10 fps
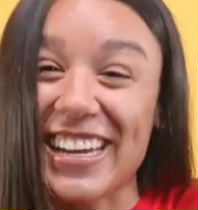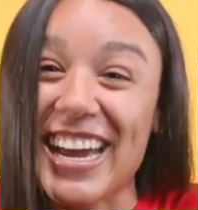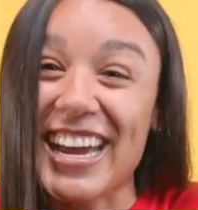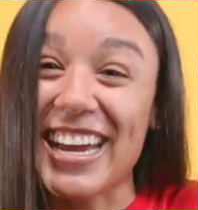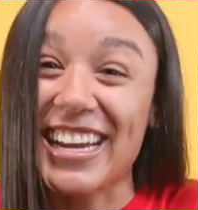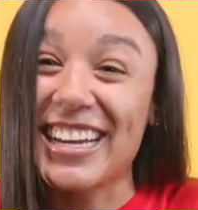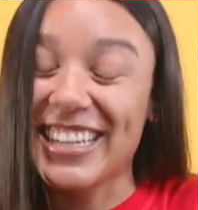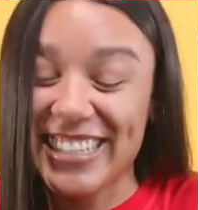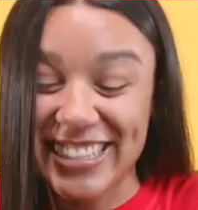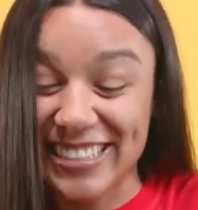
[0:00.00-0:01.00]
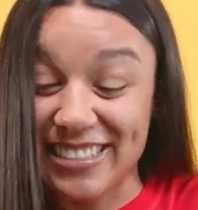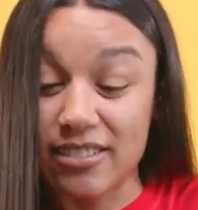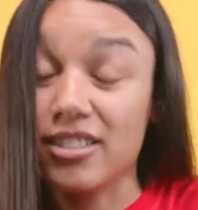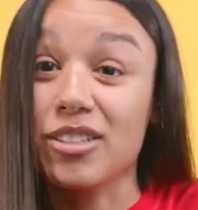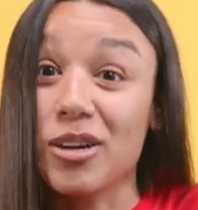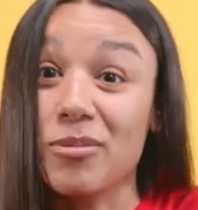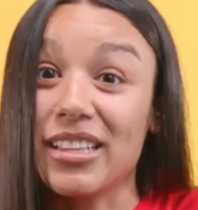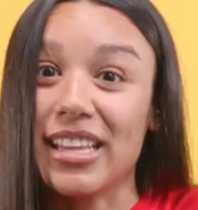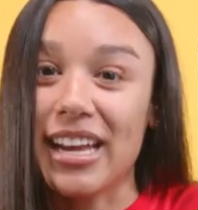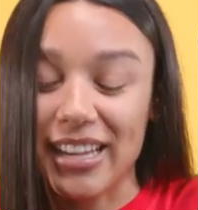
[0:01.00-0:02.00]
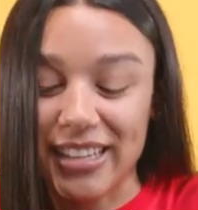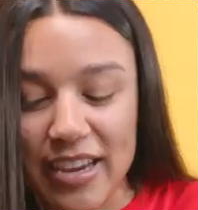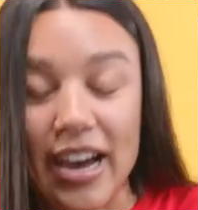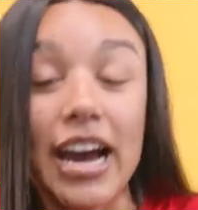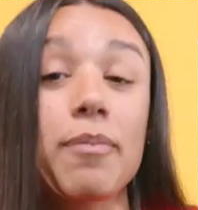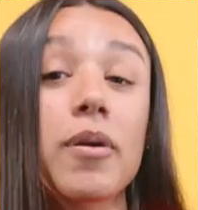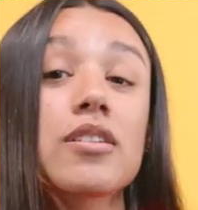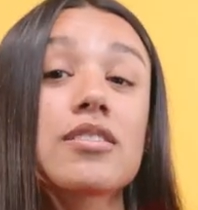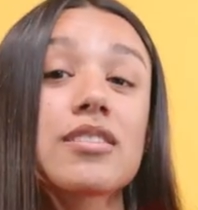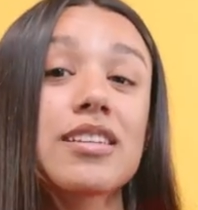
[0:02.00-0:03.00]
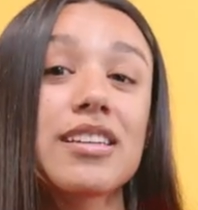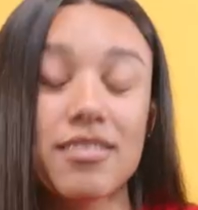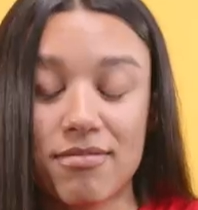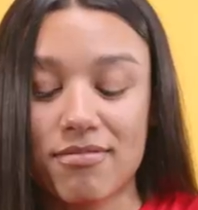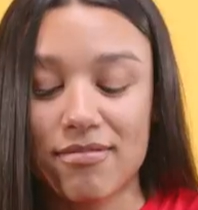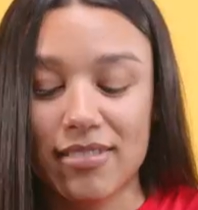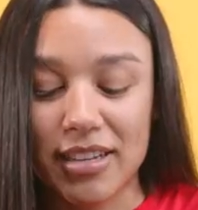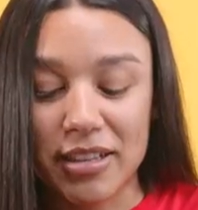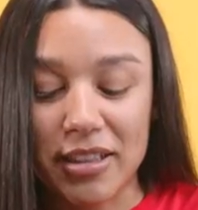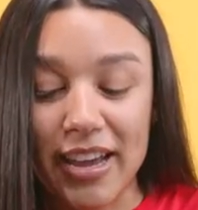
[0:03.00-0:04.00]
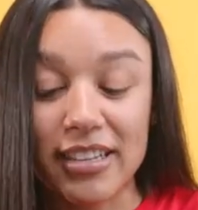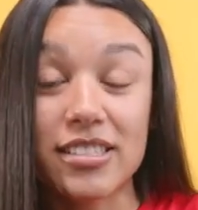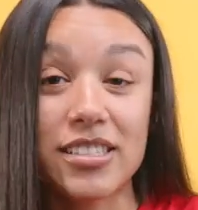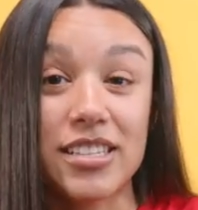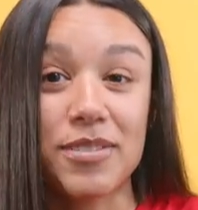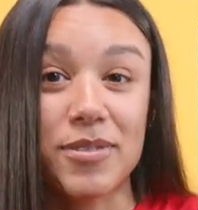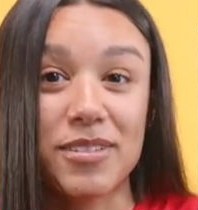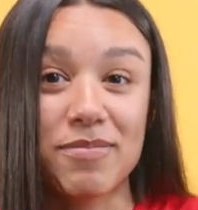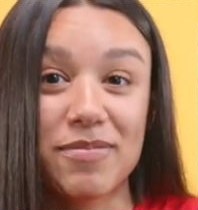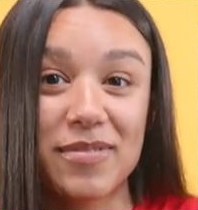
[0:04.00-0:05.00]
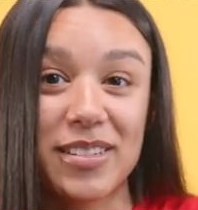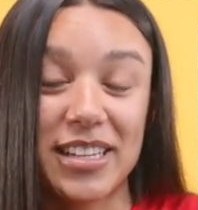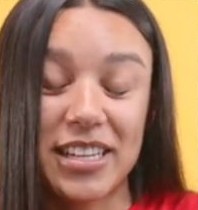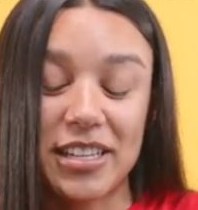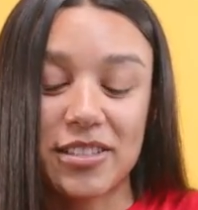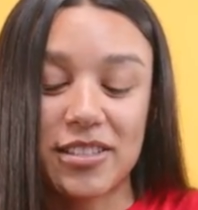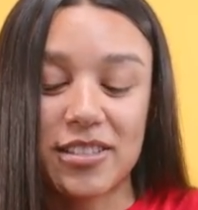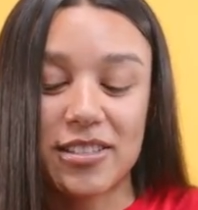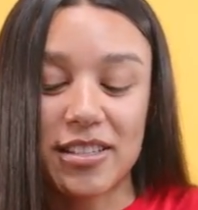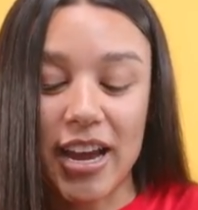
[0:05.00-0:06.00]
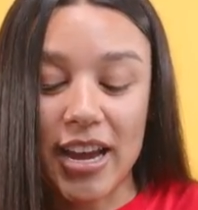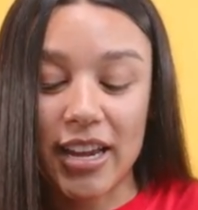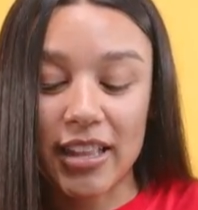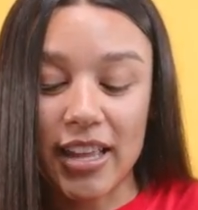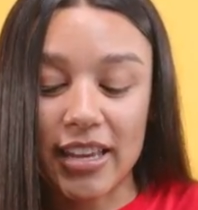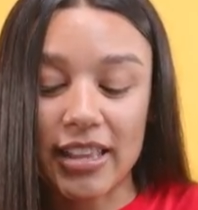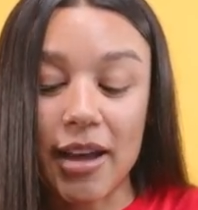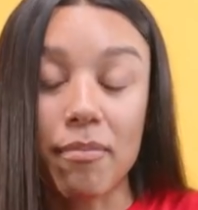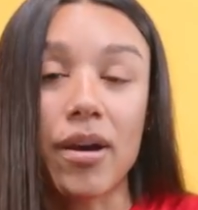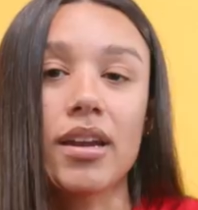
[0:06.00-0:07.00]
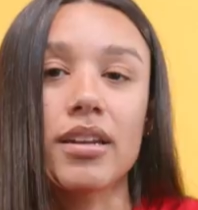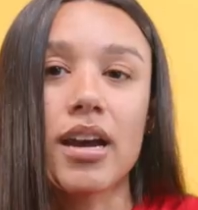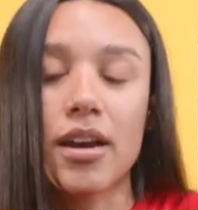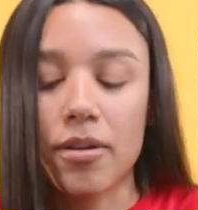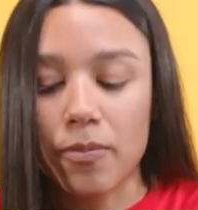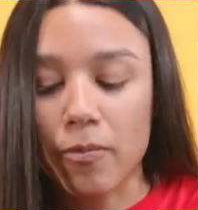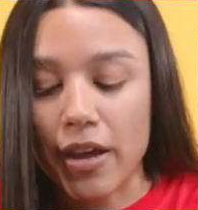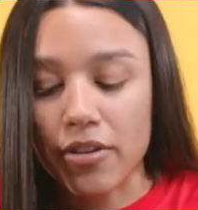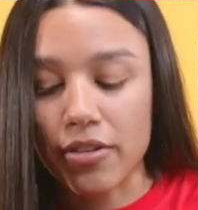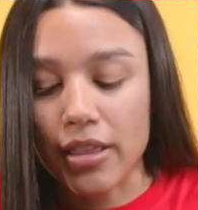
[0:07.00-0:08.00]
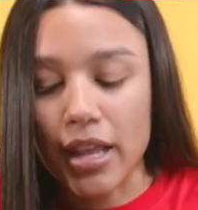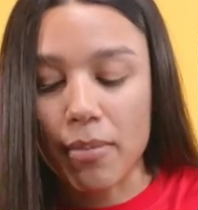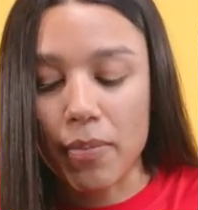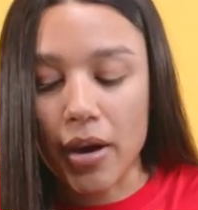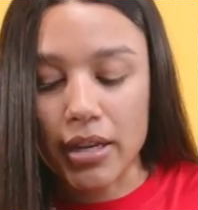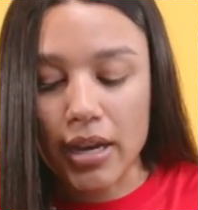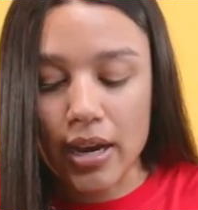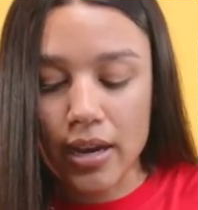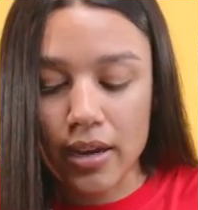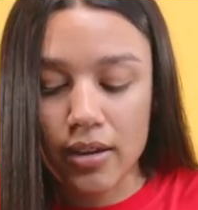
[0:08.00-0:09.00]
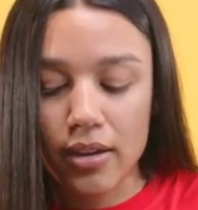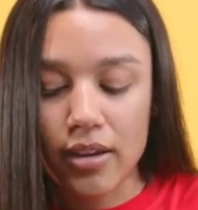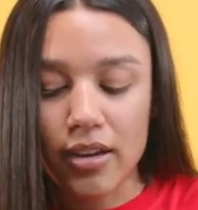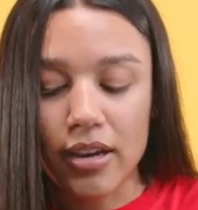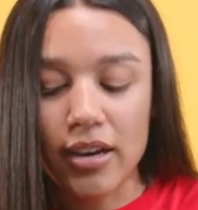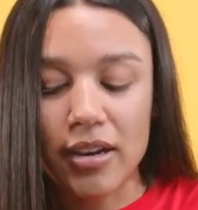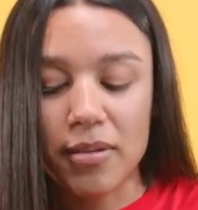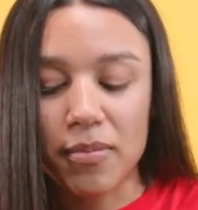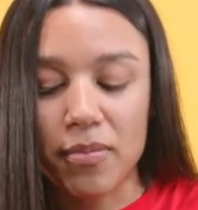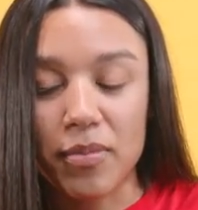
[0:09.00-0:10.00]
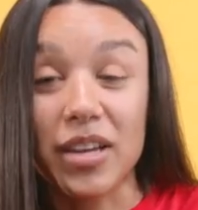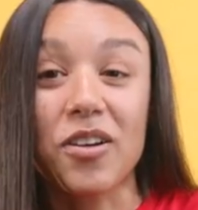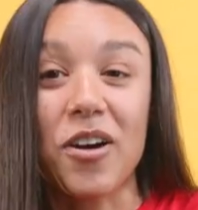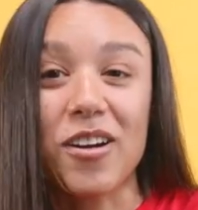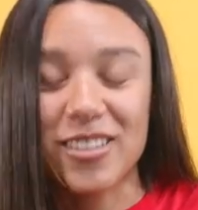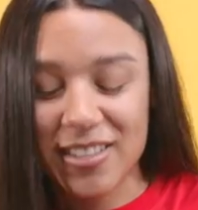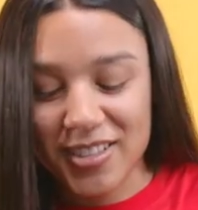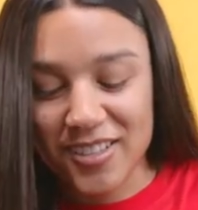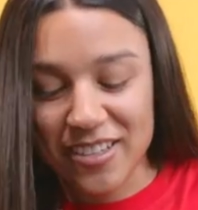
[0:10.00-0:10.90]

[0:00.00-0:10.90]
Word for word: okay. You don't want that. I personally like sativa. It's I like that mind high rather than that body high. Um, in college,